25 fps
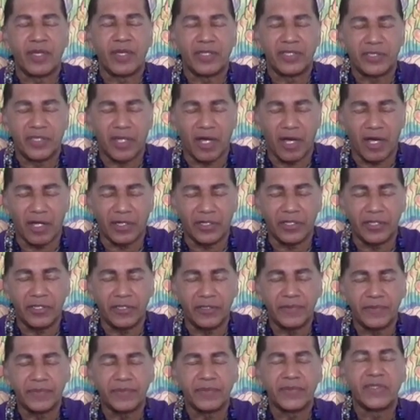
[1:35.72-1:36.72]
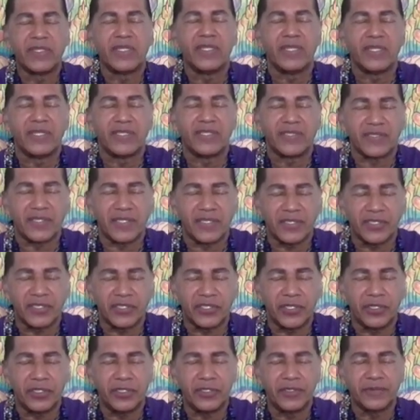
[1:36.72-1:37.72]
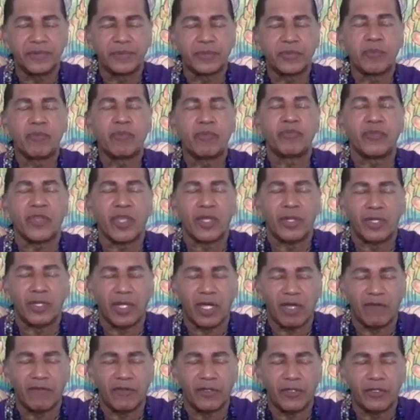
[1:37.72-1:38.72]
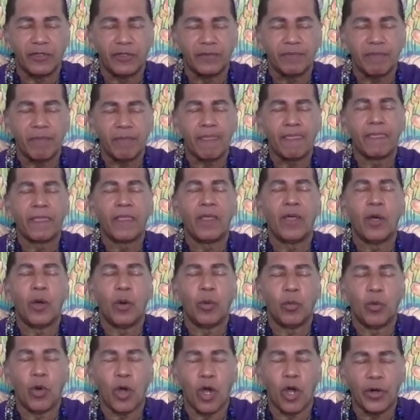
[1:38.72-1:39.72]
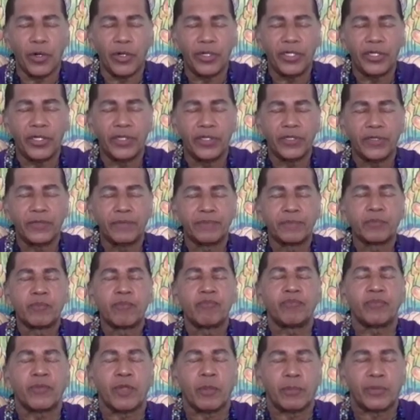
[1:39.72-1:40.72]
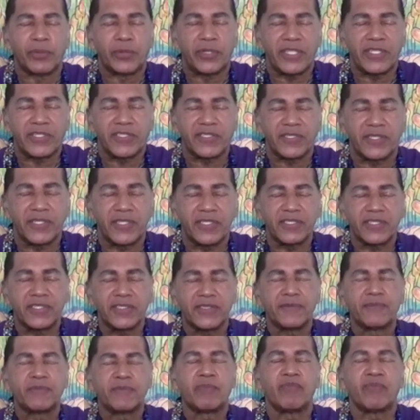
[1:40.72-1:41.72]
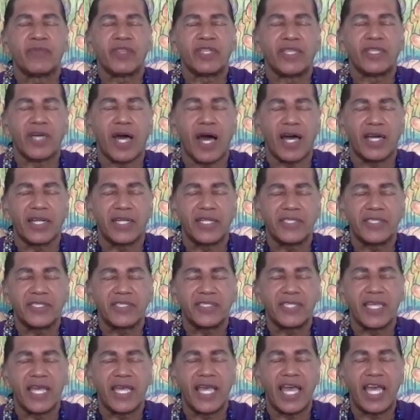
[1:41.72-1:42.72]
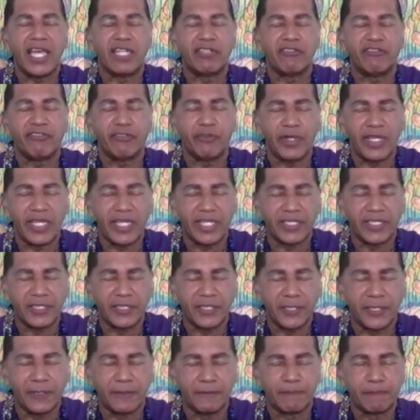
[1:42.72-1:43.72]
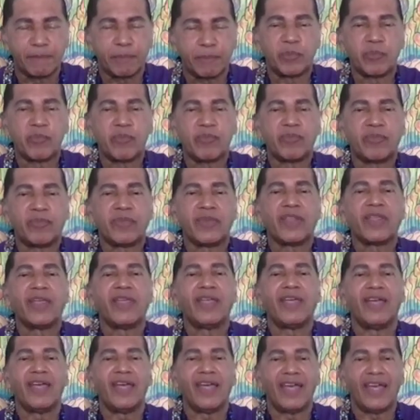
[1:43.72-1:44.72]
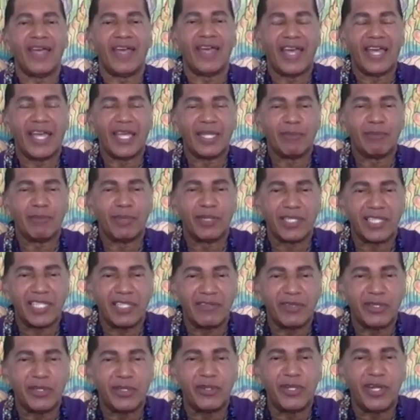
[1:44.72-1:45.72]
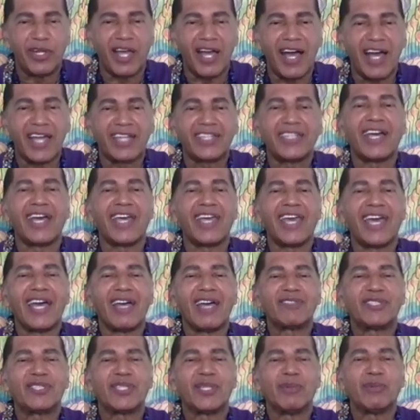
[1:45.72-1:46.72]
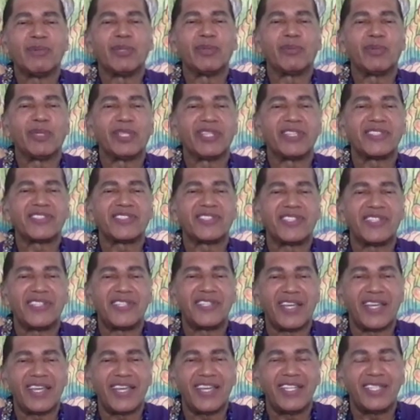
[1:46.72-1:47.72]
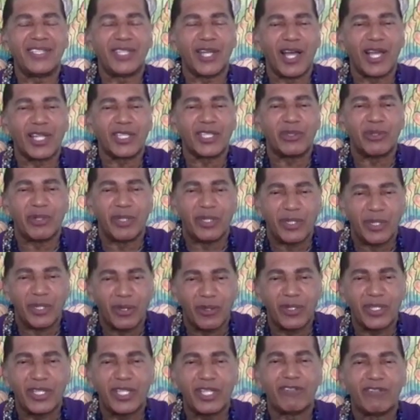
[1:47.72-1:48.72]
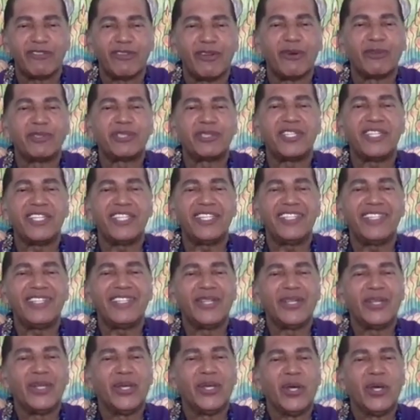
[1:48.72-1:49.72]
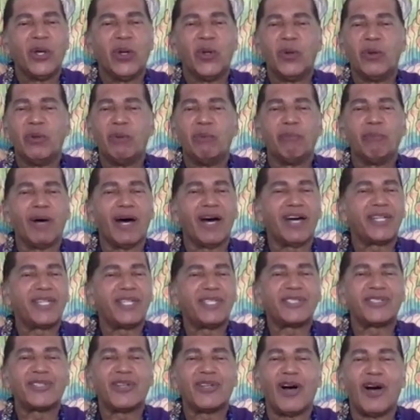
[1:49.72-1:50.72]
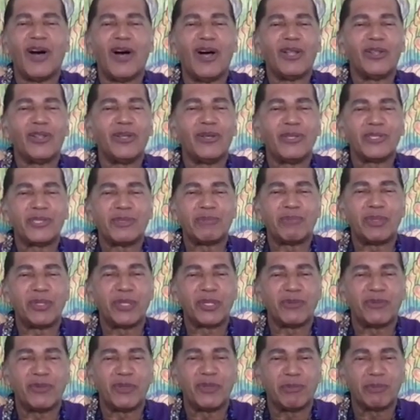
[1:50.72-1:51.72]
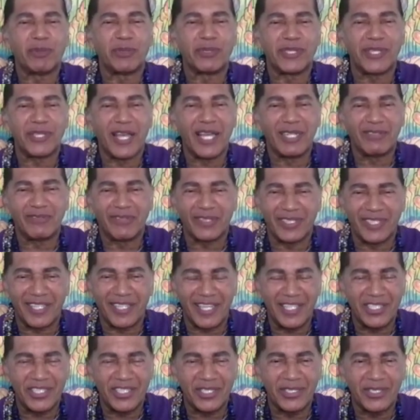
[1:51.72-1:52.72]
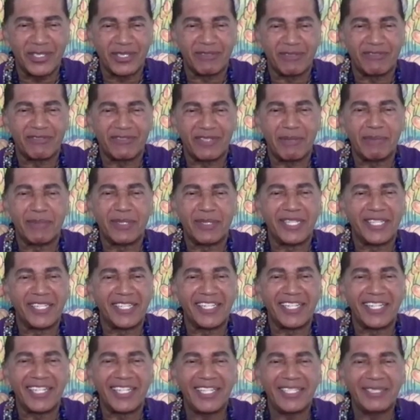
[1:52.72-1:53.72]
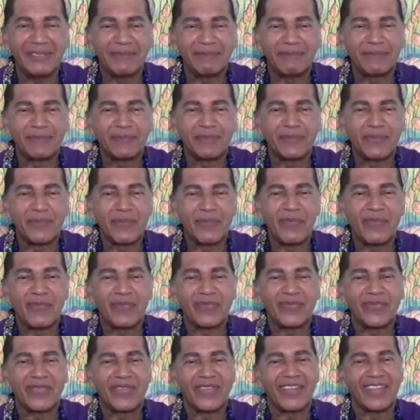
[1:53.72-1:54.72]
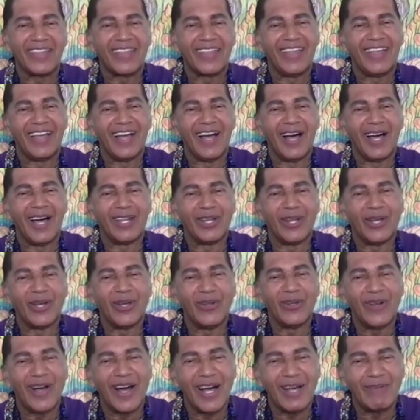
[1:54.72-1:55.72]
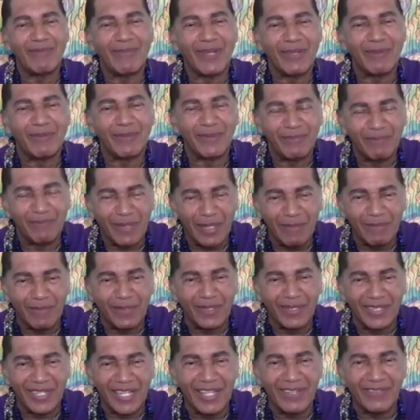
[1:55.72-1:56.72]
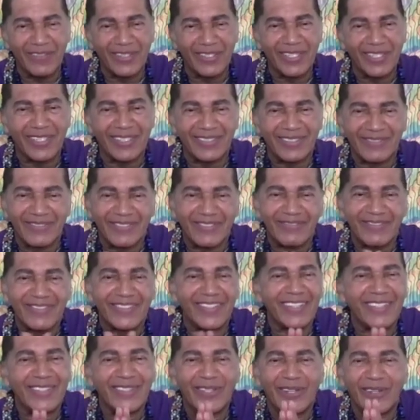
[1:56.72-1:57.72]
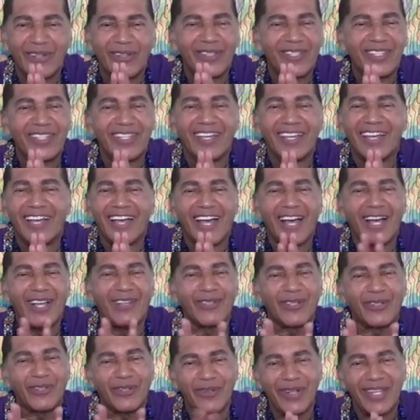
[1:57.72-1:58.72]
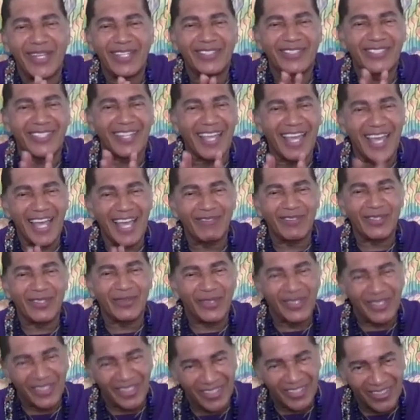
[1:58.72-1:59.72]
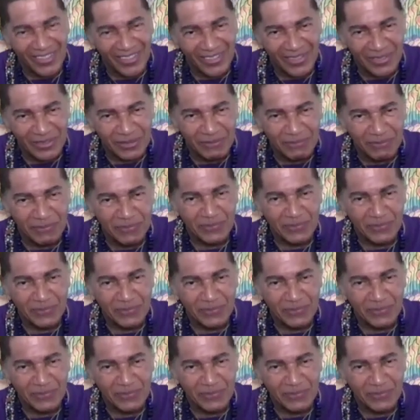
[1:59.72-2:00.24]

daughter, sister, lover, warrior, priestess, goddess, and friend. And believe it or not, I have someone with us today, Dr. Enolia Foti, who embodies all those beautiful personifications of femininity. Aloha, my beloved Enolia. How great to have you here.